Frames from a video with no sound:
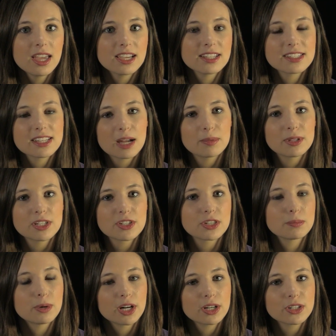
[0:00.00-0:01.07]
established
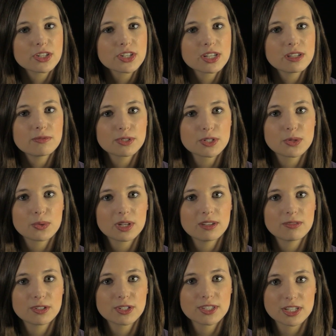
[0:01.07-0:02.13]
the Partnership for
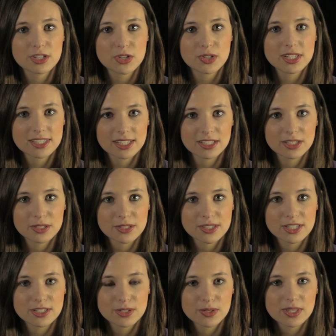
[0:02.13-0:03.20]
twenty-first century Skills
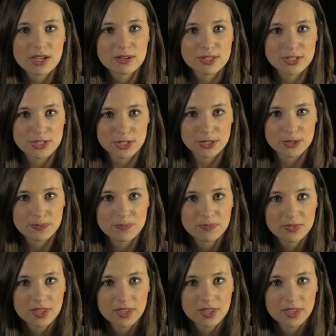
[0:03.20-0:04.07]
in two thousand two.